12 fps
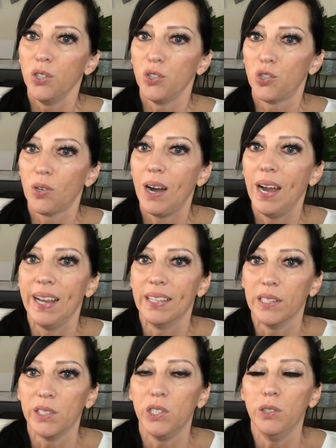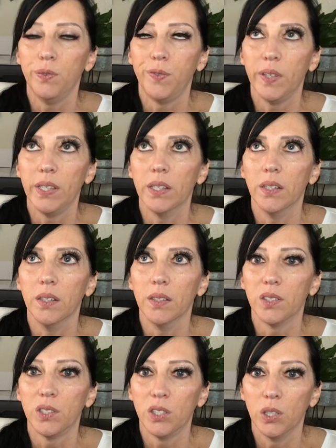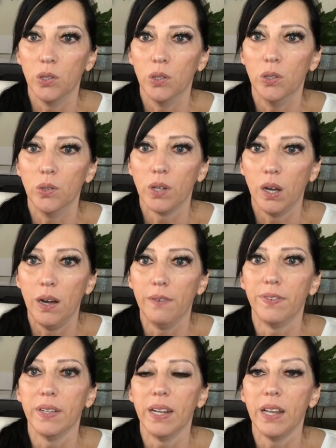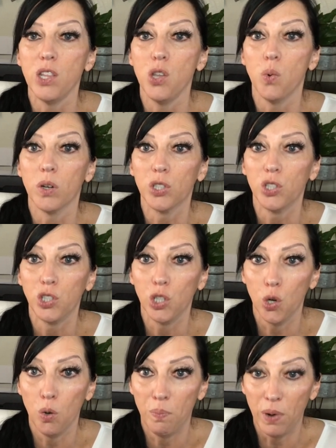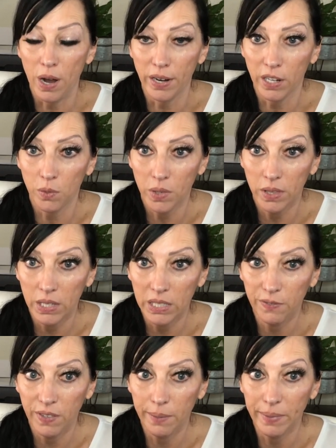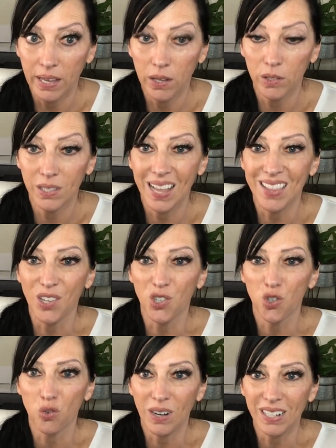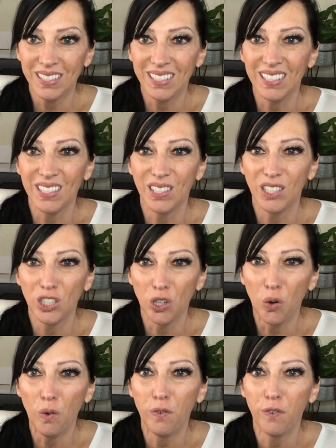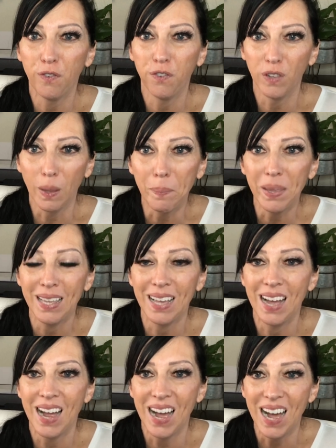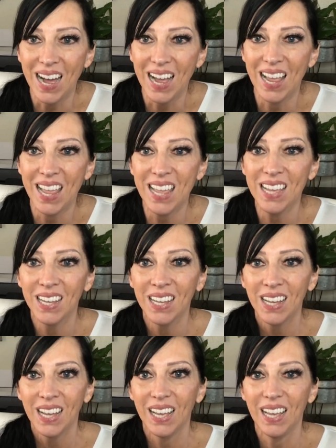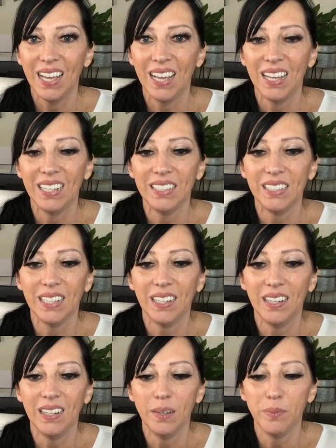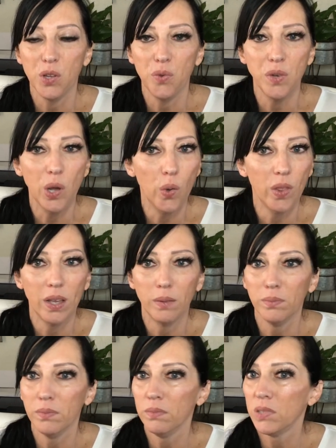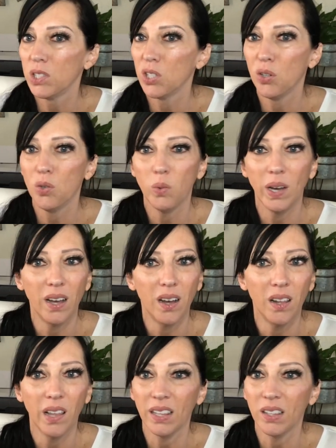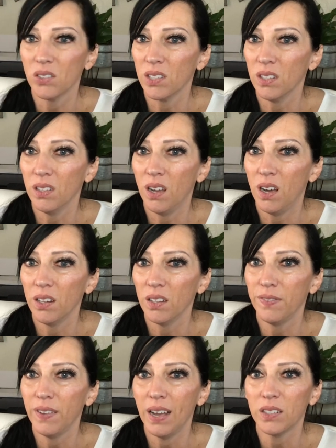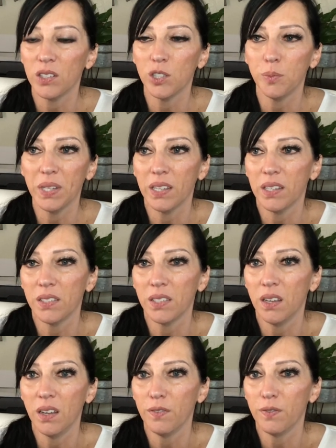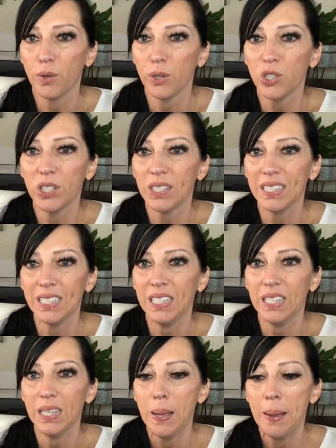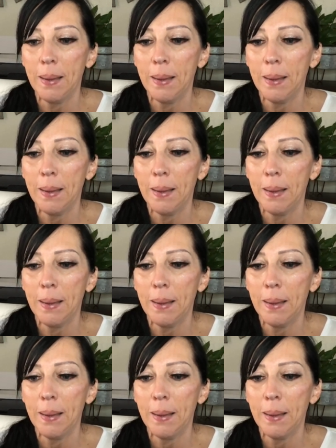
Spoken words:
try, unless you feel so confident and you are so bonded with these females and the trust is so flipping high, and you know them so well. Like, there's a lot of factors, because unfortunately